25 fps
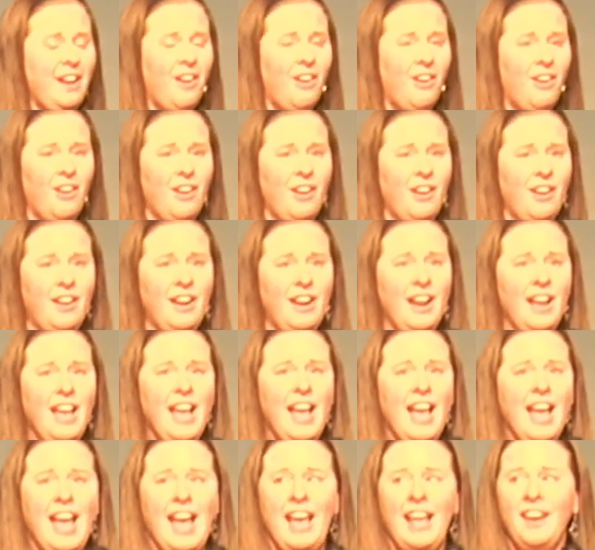are,
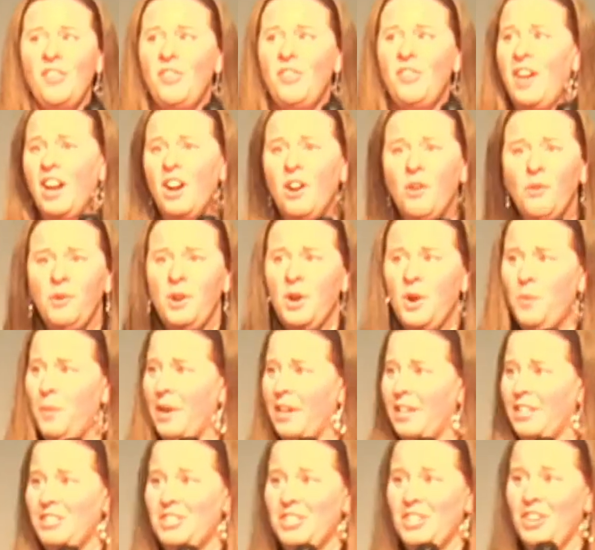and they don't know where
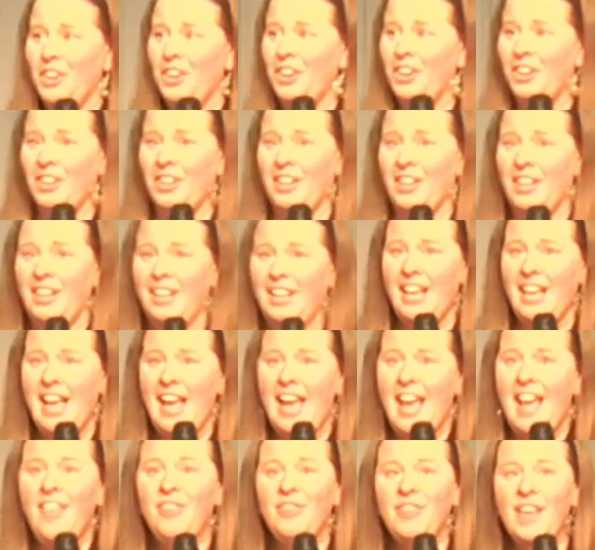to turn.
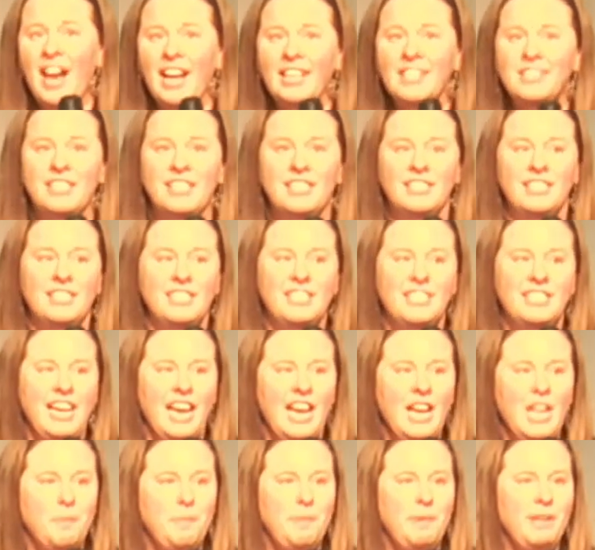And that's at
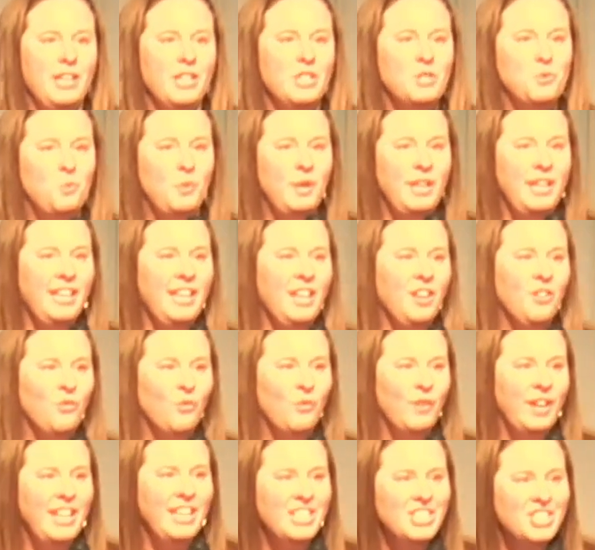stake because we can
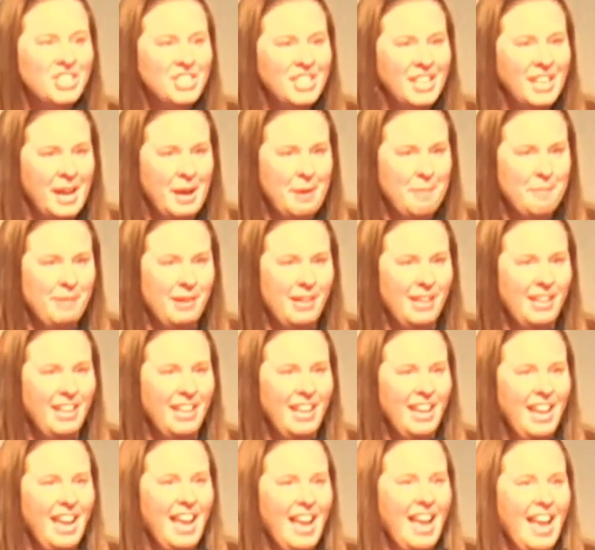reach them.
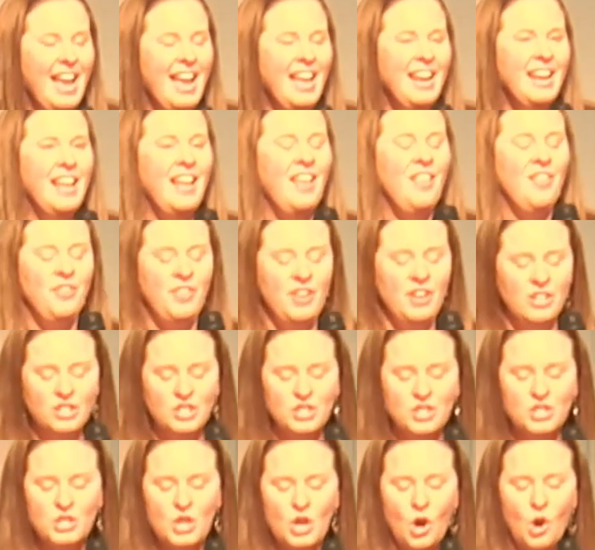And there's
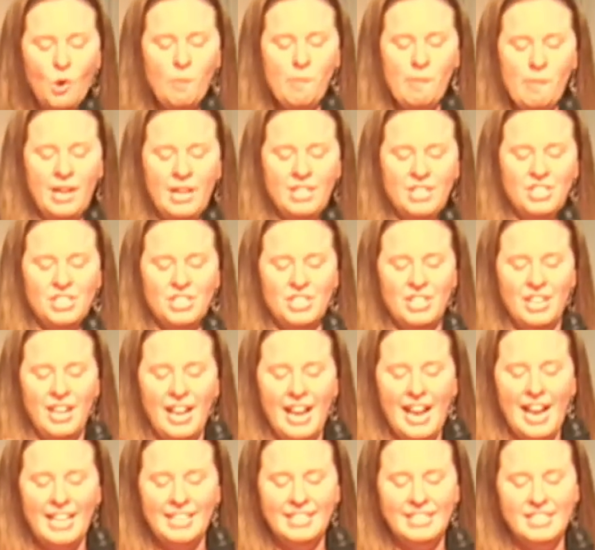so much
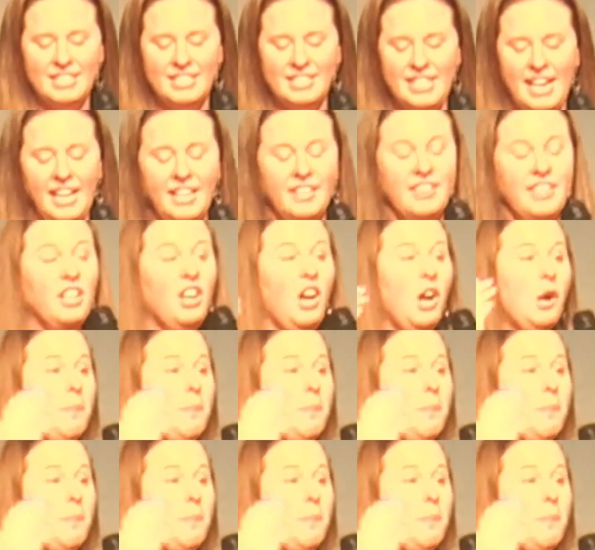at stake. There are